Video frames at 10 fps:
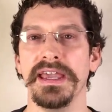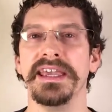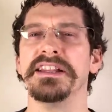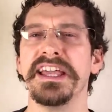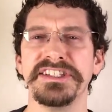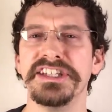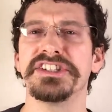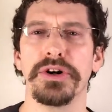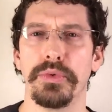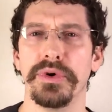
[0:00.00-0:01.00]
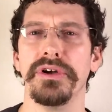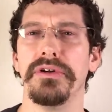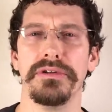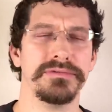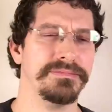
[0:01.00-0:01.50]
unless it's a
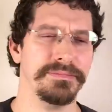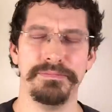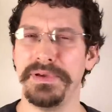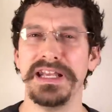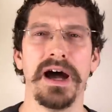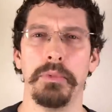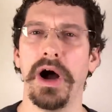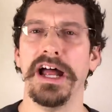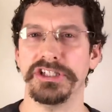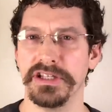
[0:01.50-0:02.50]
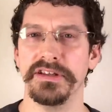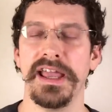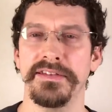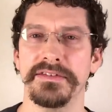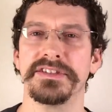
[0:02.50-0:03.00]
real beat up watch,
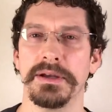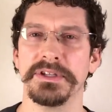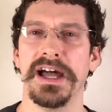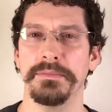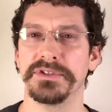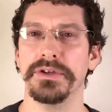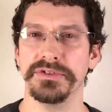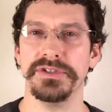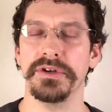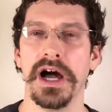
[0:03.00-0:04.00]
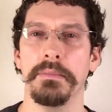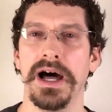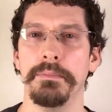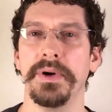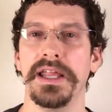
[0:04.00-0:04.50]
and sometimes those do come
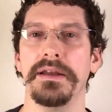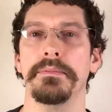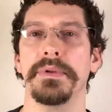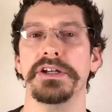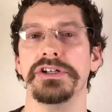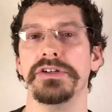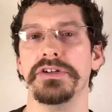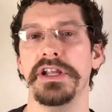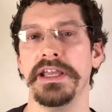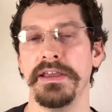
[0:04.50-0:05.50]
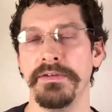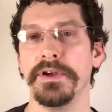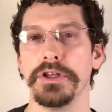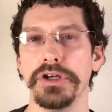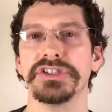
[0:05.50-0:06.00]
up, but if
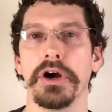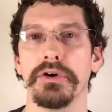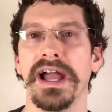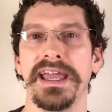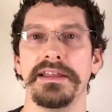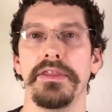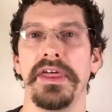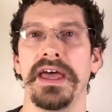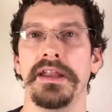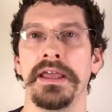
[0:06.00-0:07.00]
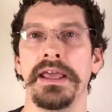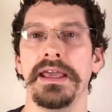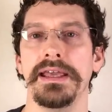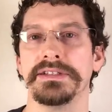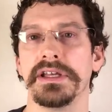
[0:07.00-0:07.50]
it looks all right, then
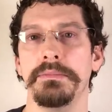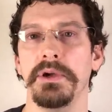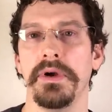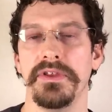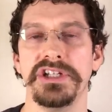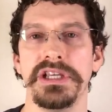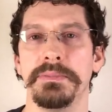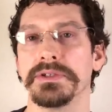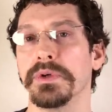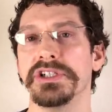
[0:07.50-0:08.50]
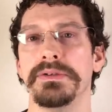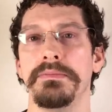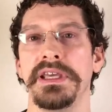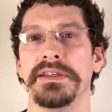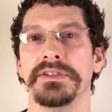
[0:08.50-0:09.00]
it's going to be one of the cheapest, which
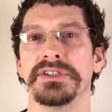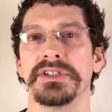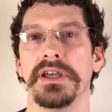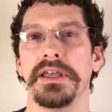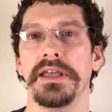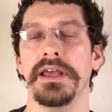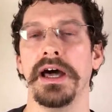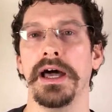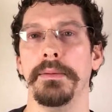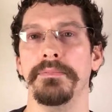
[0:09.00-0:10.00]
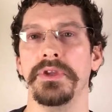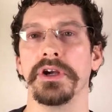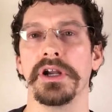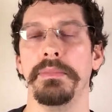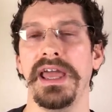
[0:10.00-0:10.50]
means
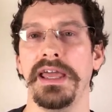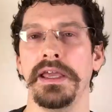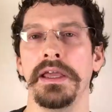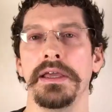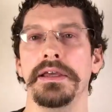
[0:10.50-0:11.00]
you're going to pay